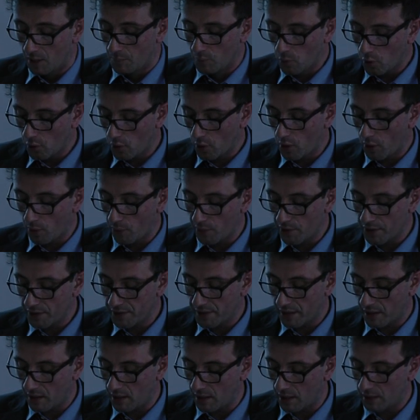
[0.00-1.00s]
Moreover,
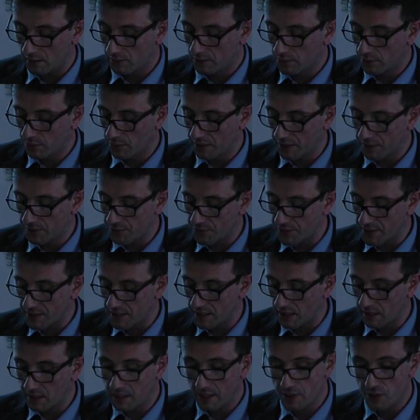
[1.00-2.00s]
there are 2
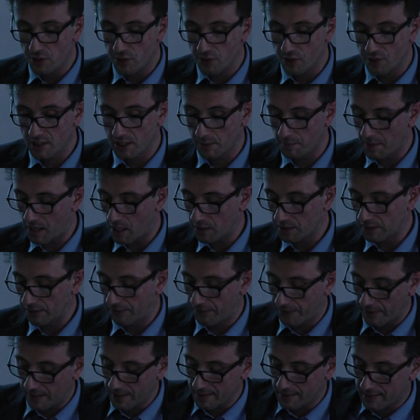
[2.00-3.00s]
interesting issues about the
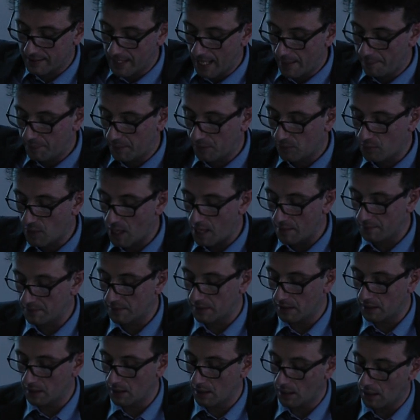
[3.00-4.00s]
first epigram,
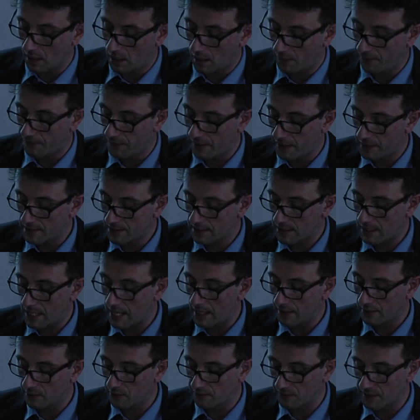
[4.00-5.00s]
the first
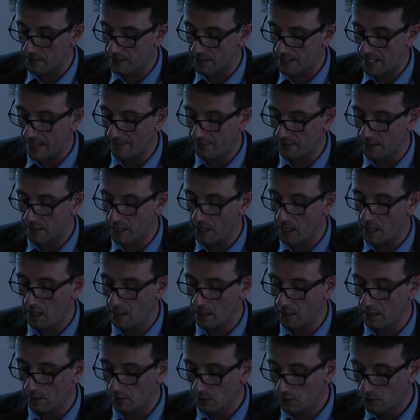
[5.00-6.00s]
line of the
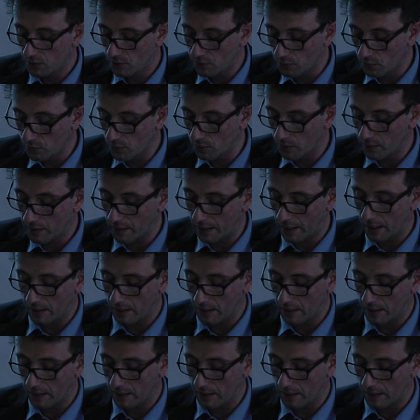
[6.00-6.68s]
7a2,